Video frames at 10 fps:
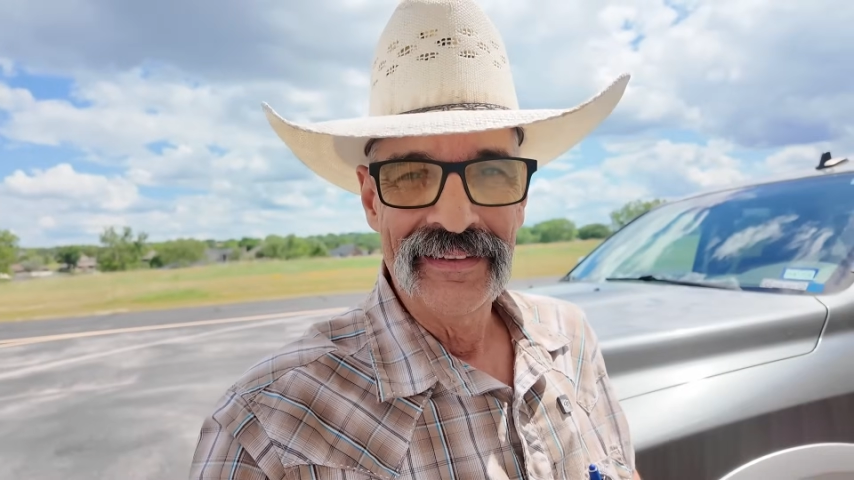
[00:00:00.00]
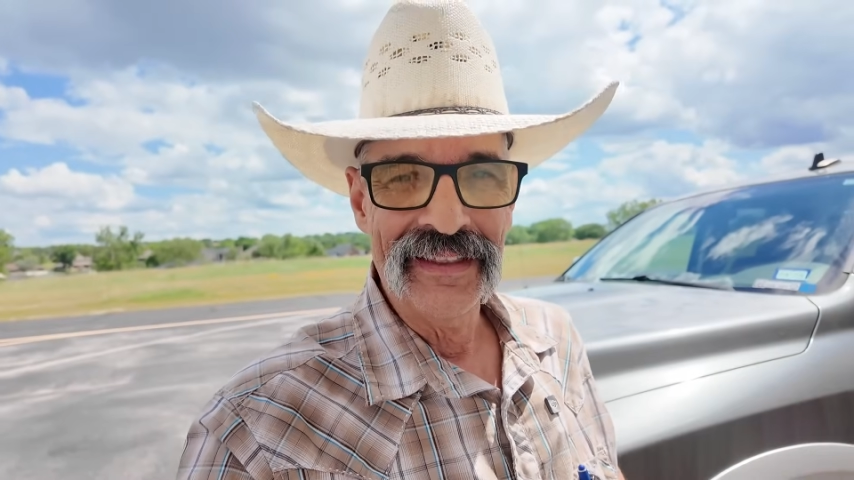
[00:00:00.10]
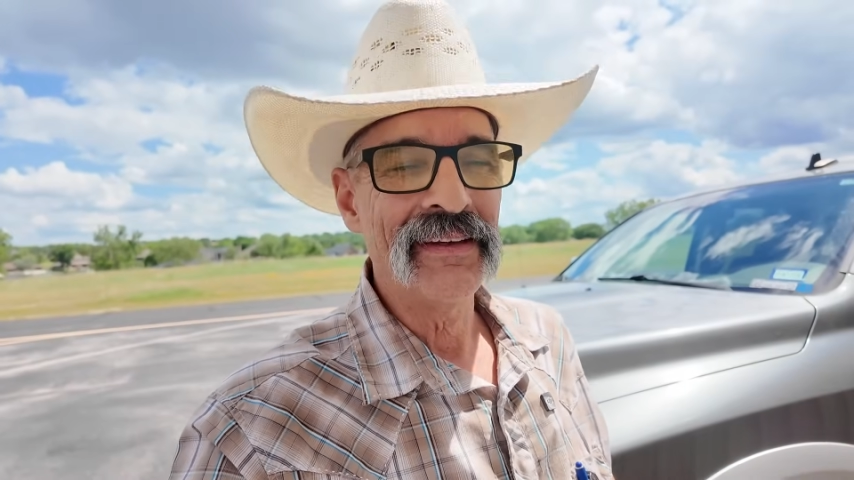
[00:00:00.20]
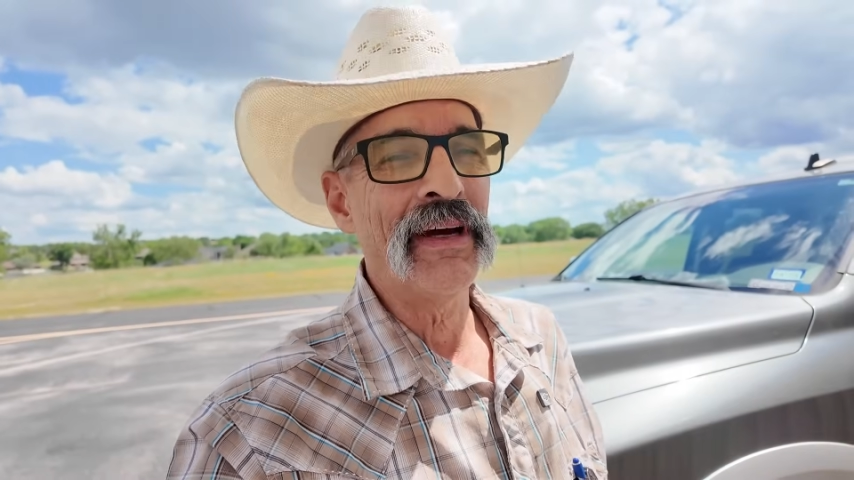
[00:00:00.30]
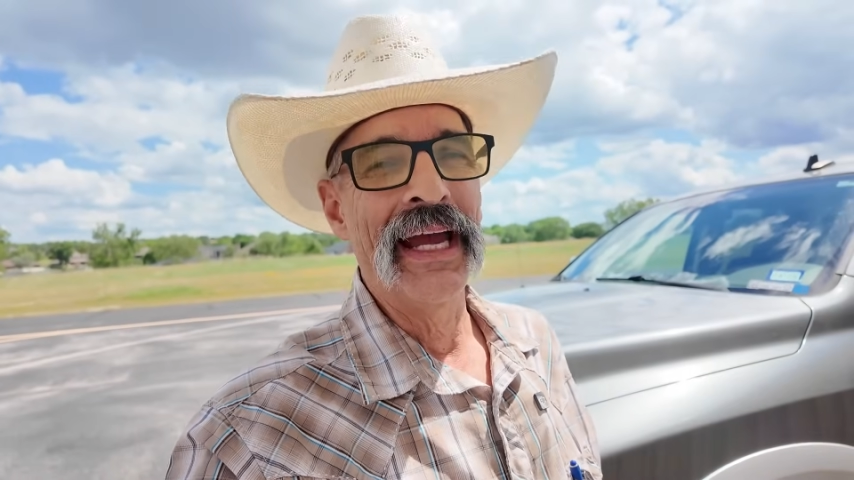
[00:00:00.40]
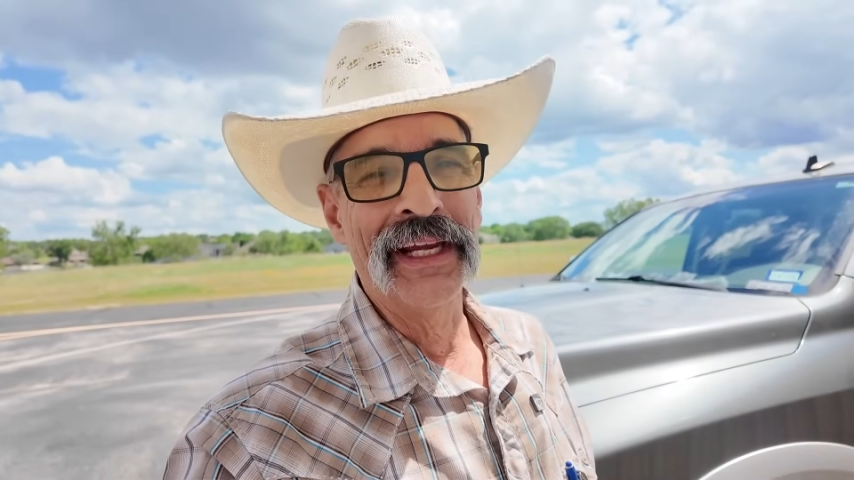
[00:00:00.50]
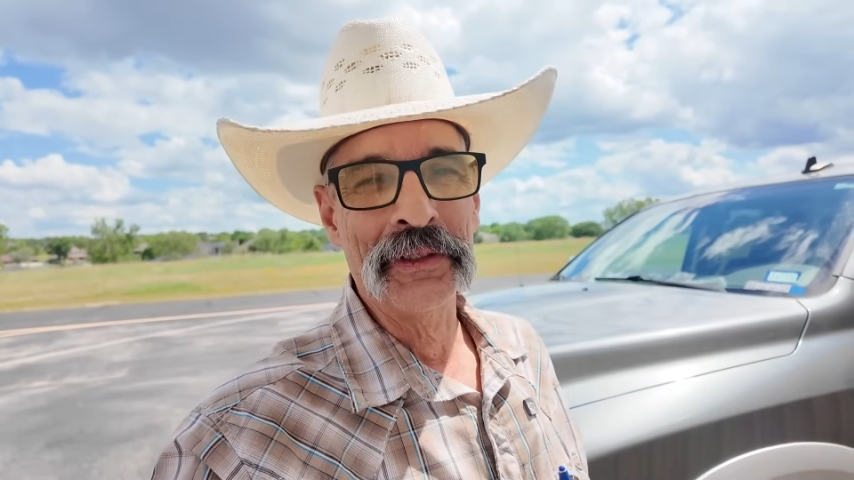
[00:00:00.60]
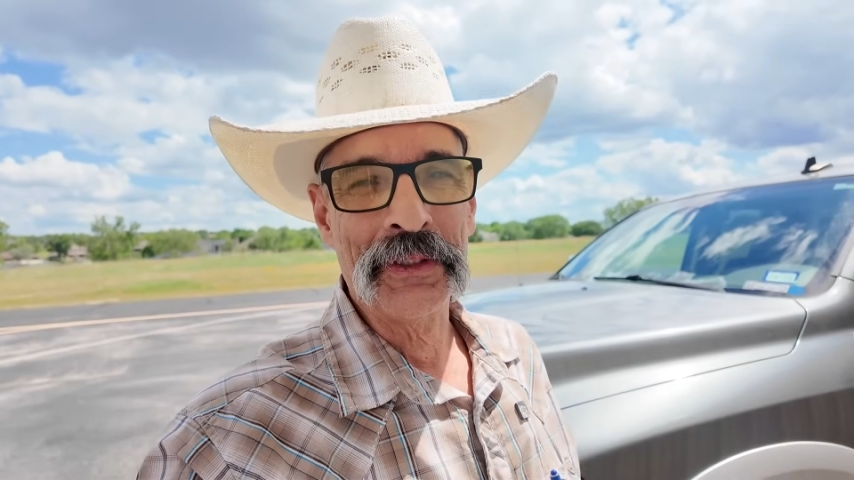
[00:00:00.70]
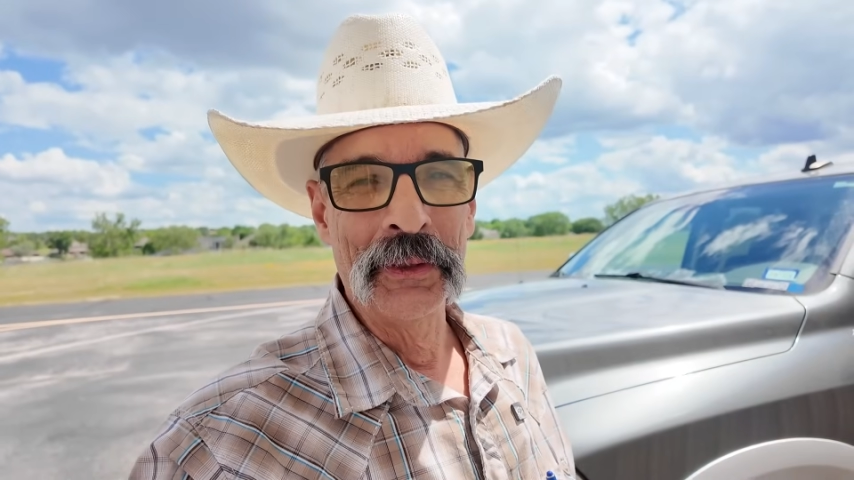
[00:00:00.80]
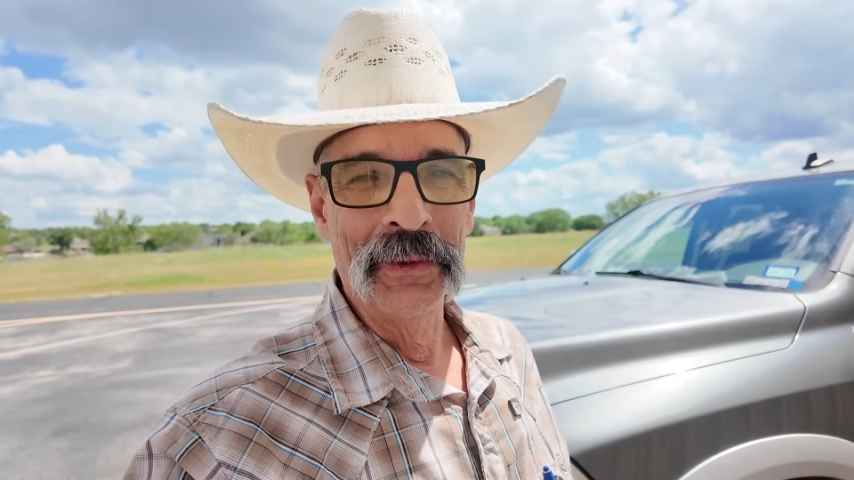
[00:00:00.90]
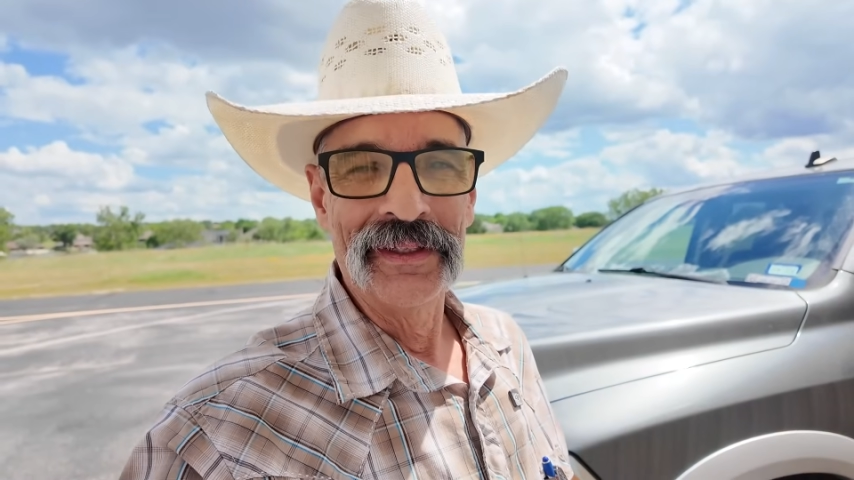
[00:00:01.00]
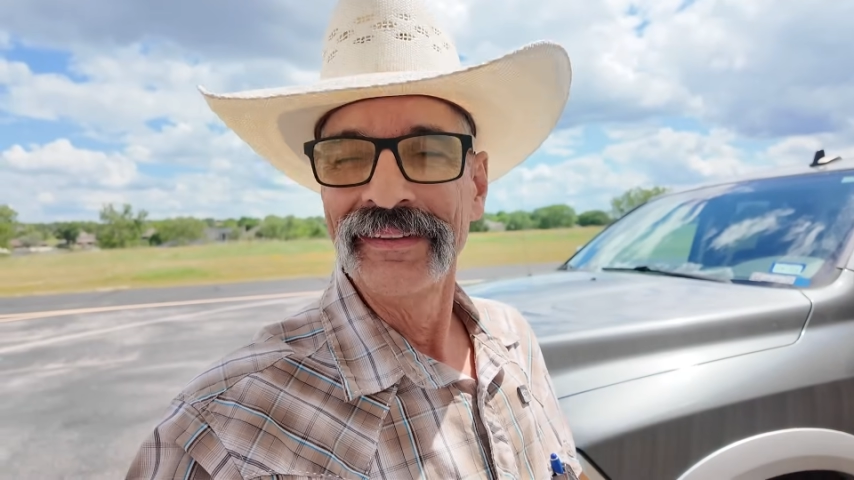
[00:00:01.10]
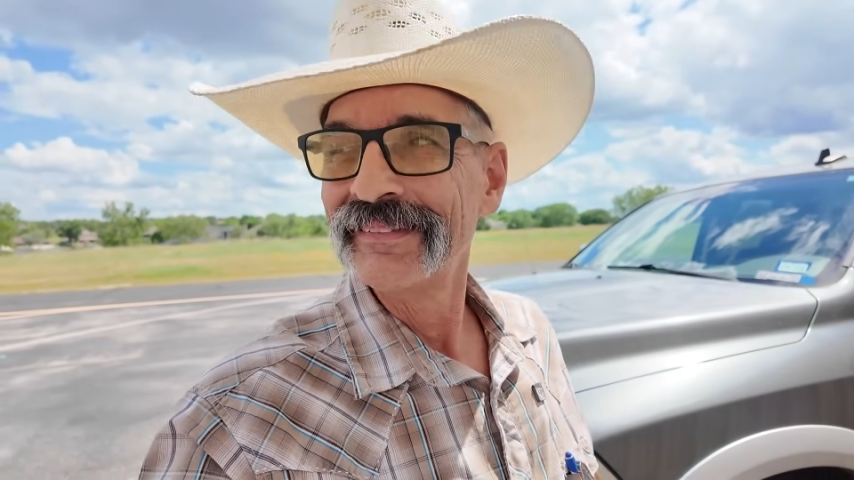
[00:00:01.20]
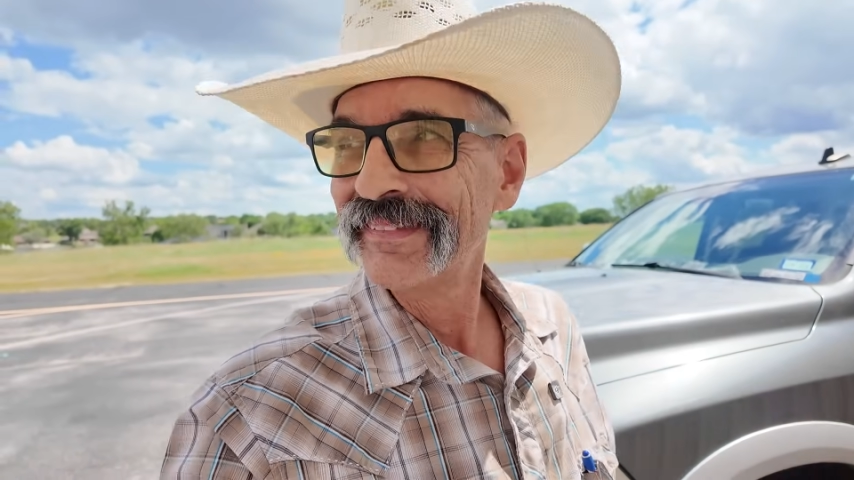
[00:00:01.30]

to give a hangar tour.